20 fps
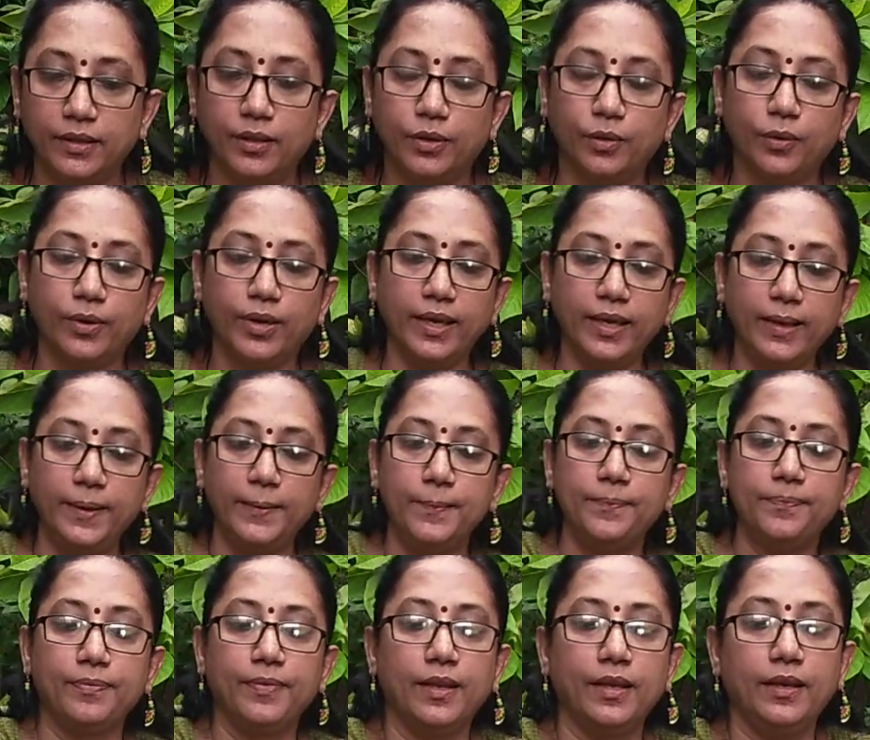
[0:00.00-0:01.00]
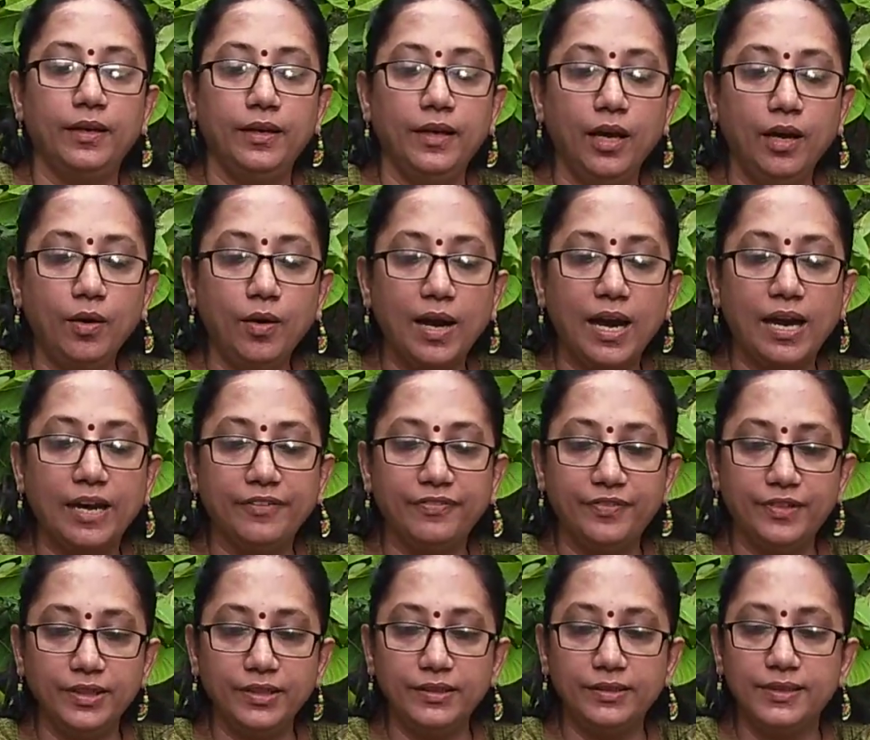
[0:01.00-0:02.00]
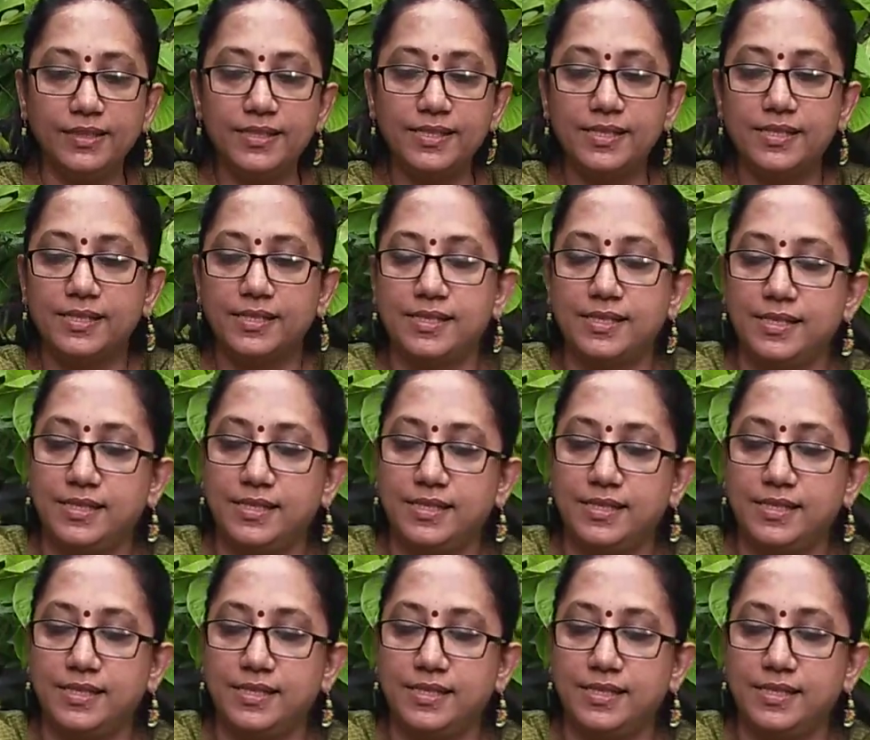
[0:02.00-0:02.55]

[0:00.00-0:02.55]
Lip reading: Okay, now after this